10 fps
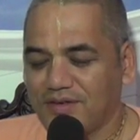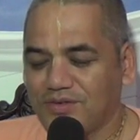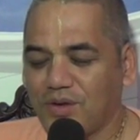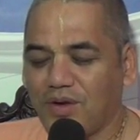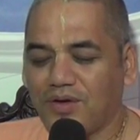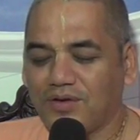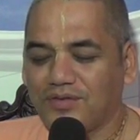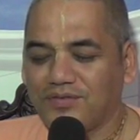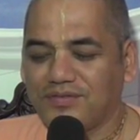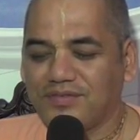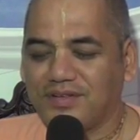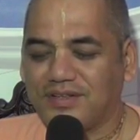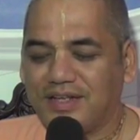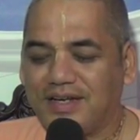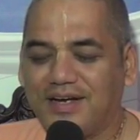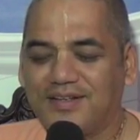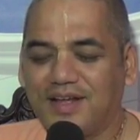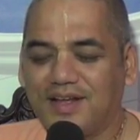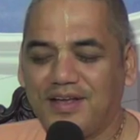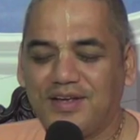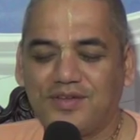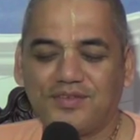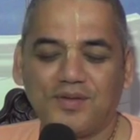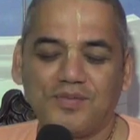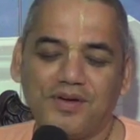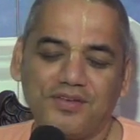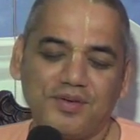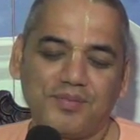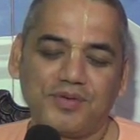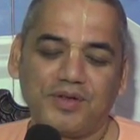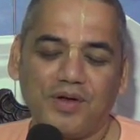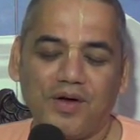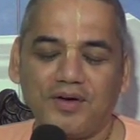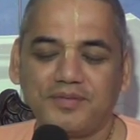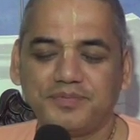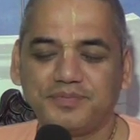So he did some worship to the Lord,